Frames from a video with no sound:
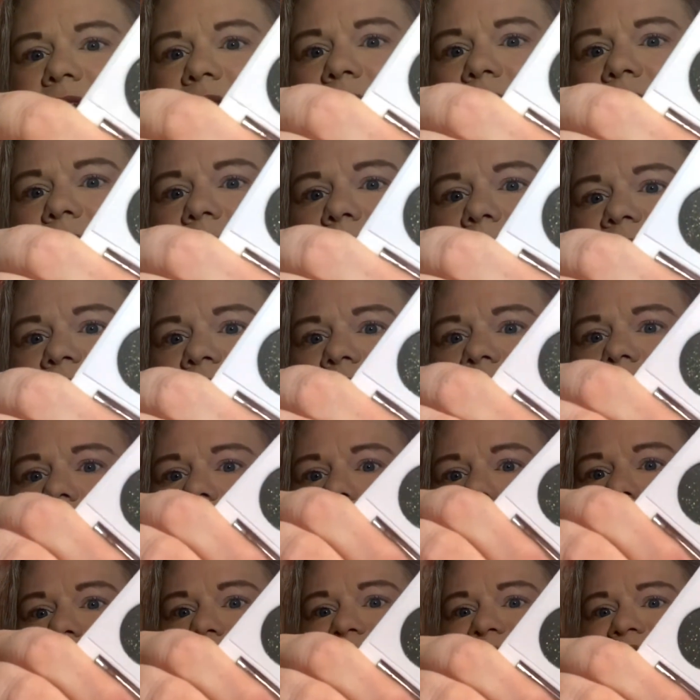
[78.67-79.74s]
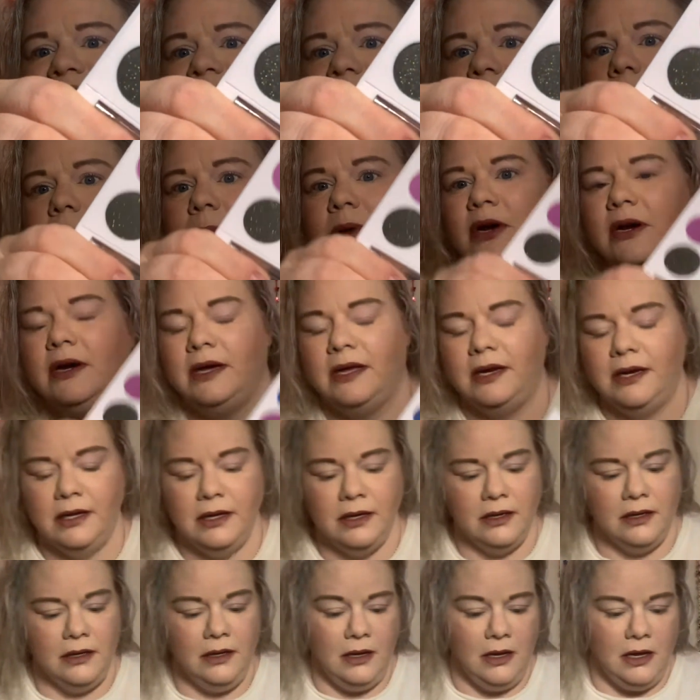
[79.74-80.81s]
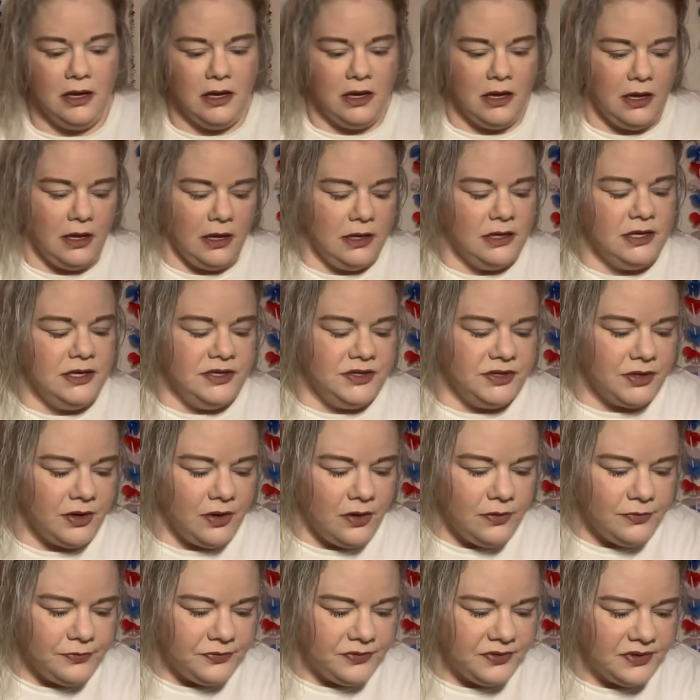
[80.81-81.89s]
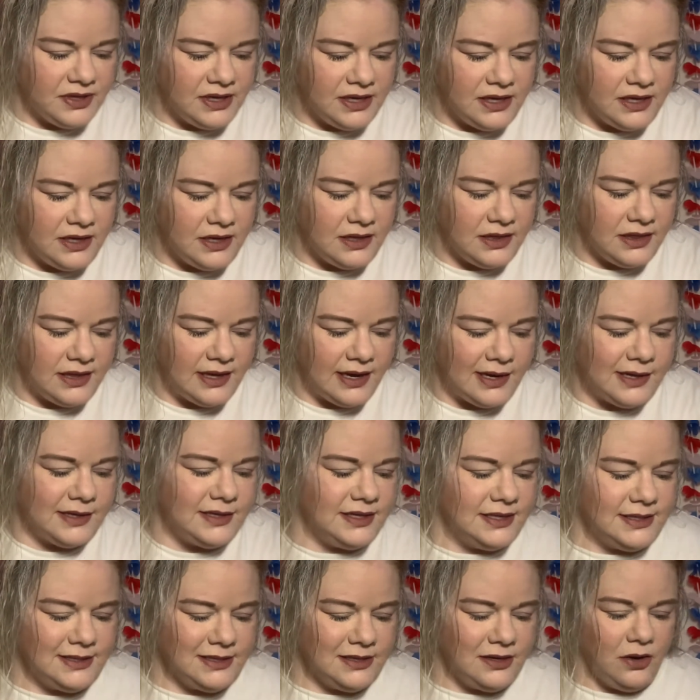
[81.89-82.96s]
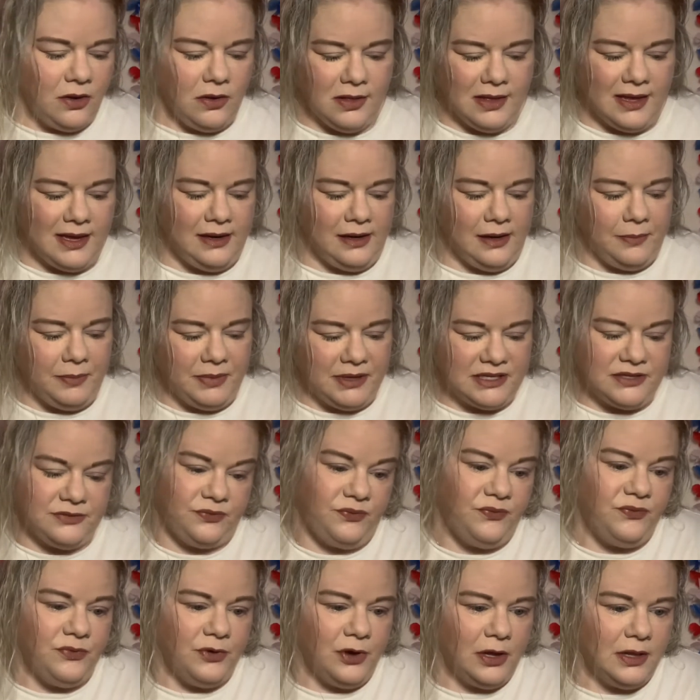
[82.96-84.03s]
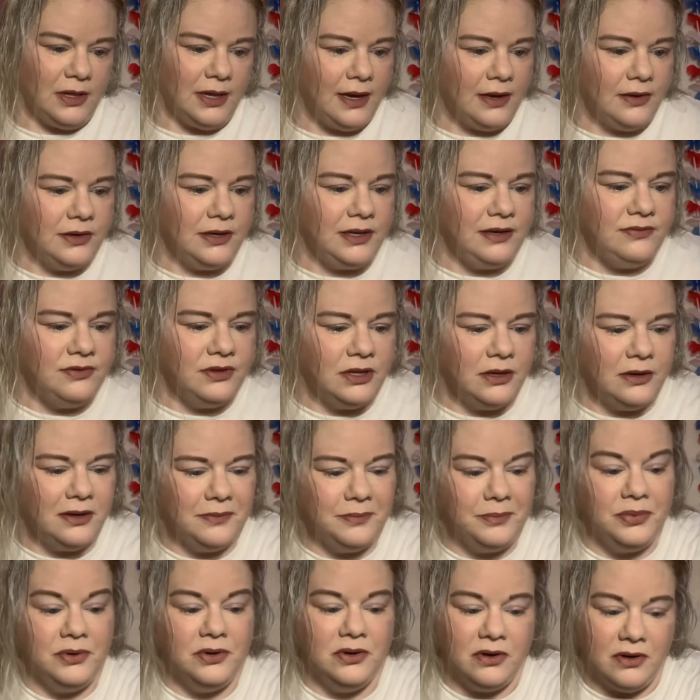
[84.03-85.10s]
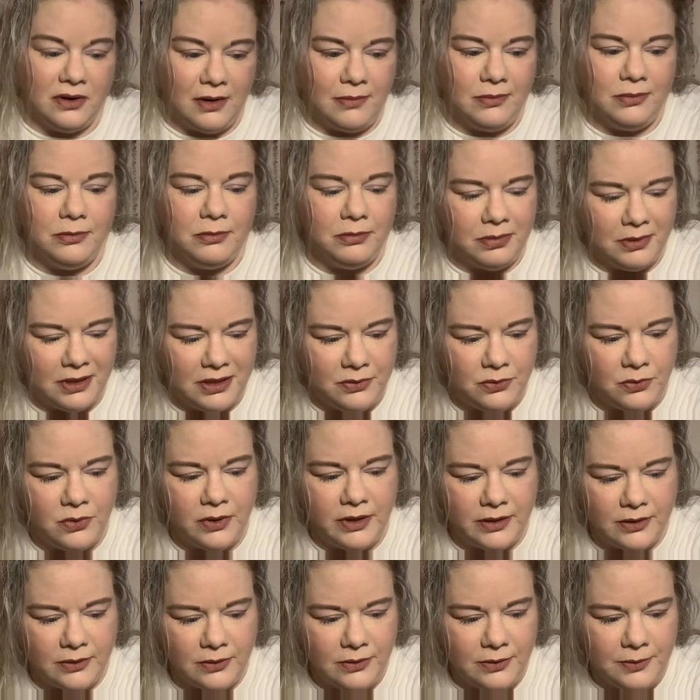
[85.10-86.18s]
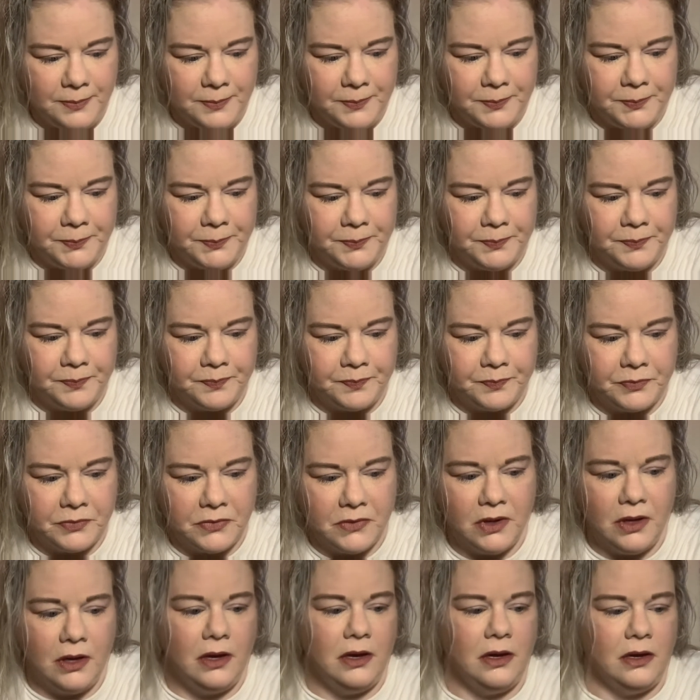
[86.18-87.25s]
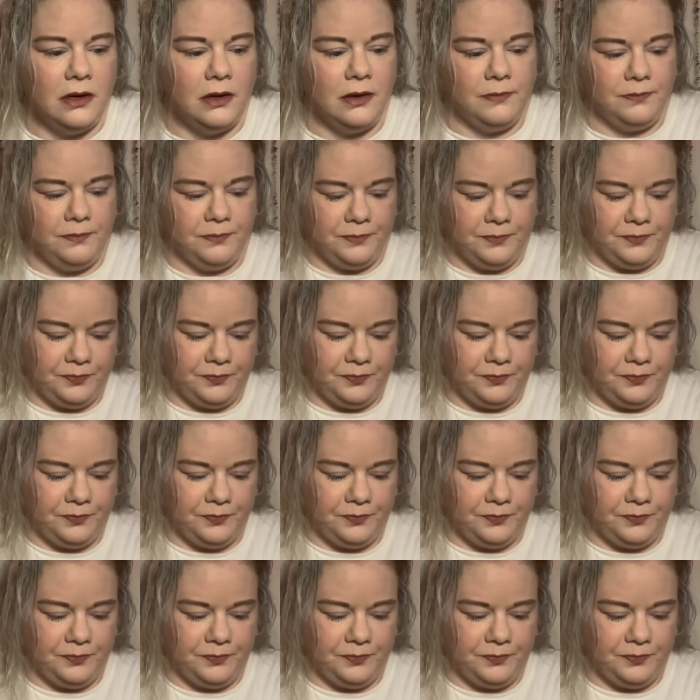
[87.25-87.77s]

a little bit of gold shimmer in it. So hopefully that doesn't all end up as fallout, even though it probably will. Um,